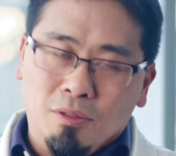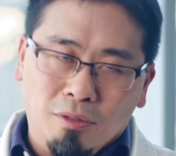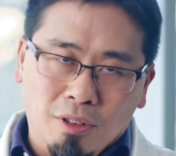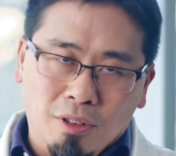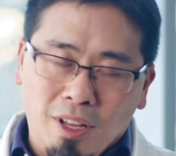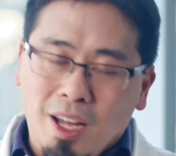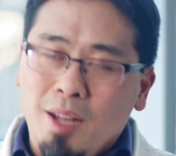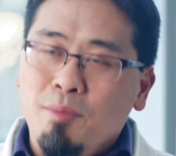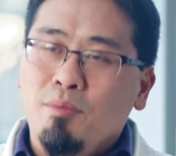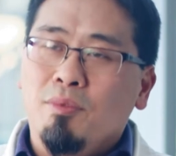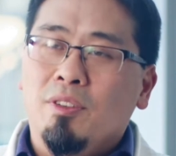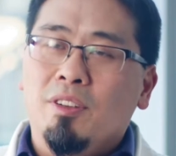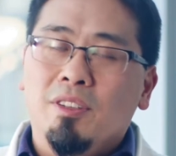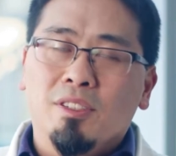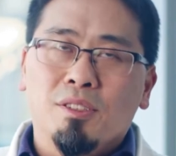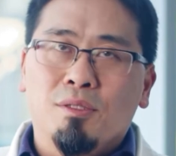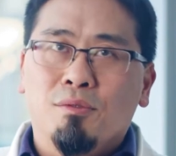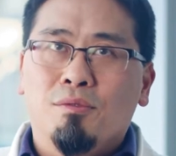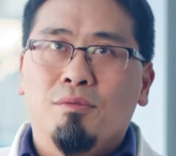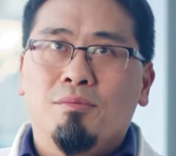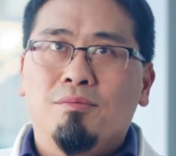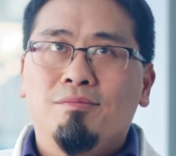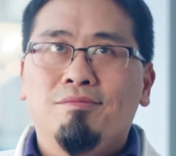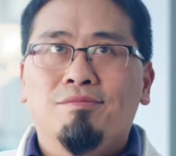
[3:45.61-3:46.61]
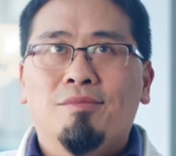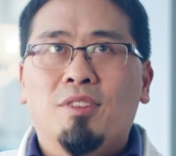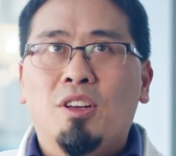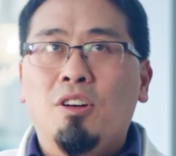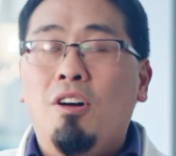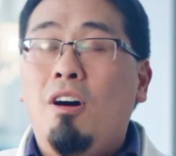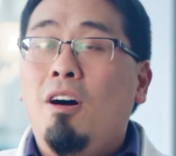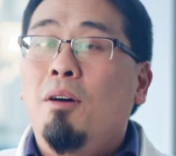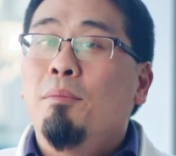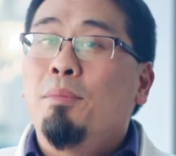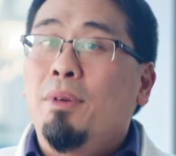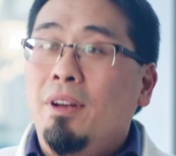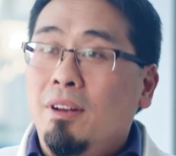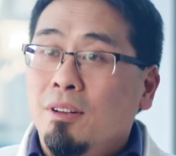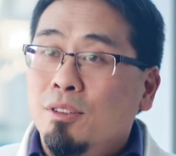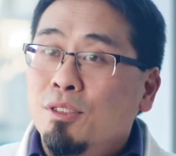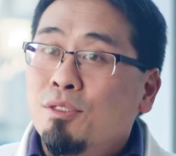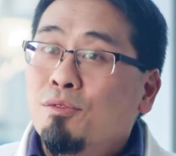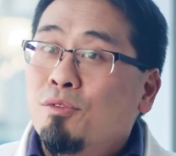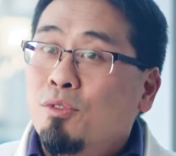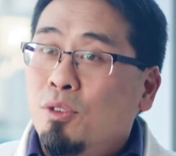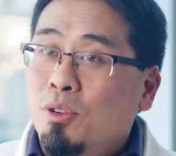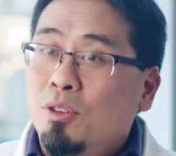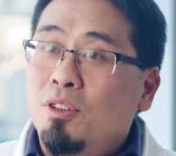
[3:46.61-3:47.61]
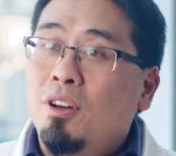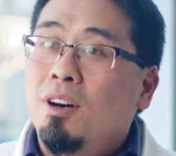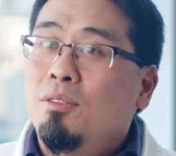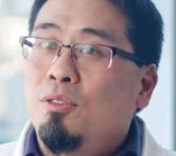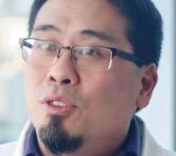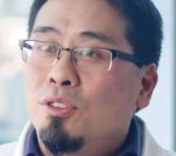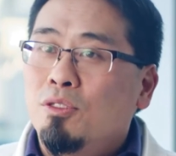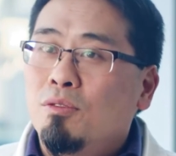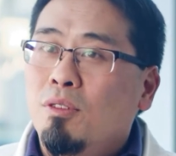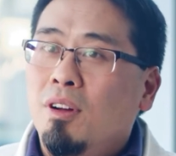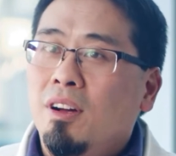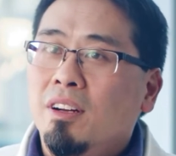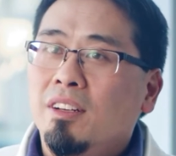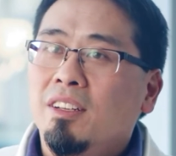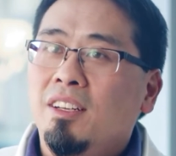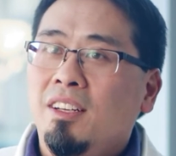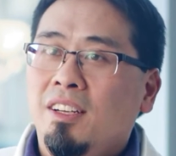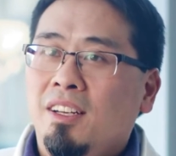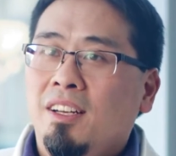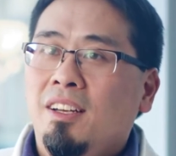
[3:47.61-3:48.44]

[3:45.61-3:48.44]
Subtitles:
libraries of compounds for a novel drug,